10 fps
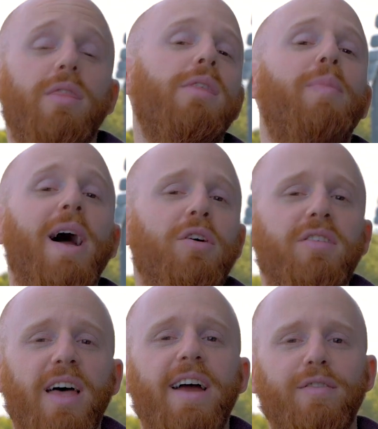The buyer
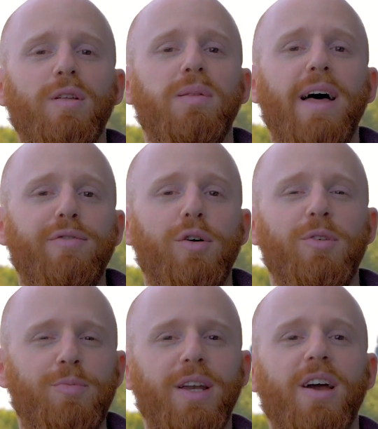side of the platform
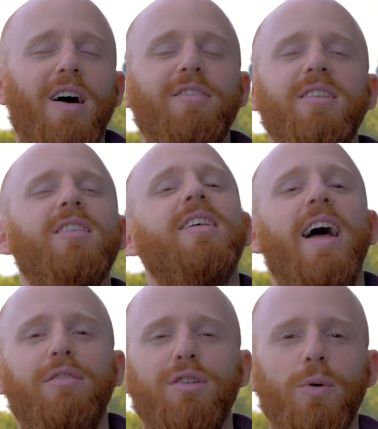is pretty obvious, it's
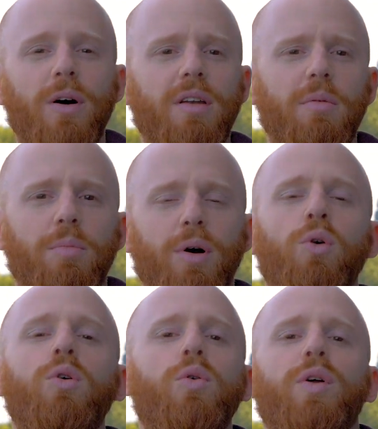everyone, but
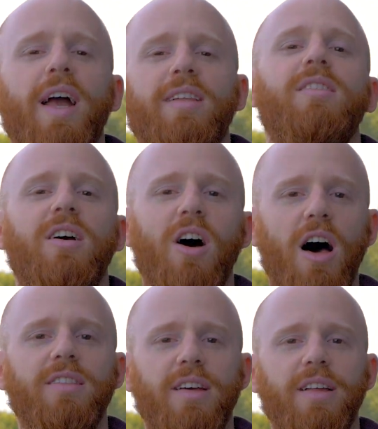who creates the
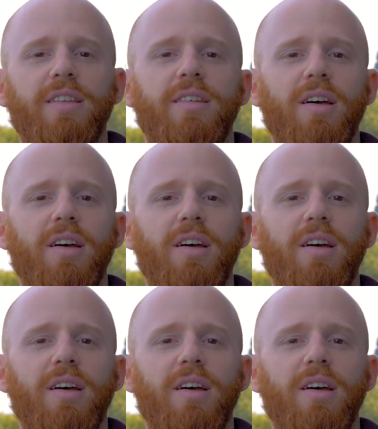content?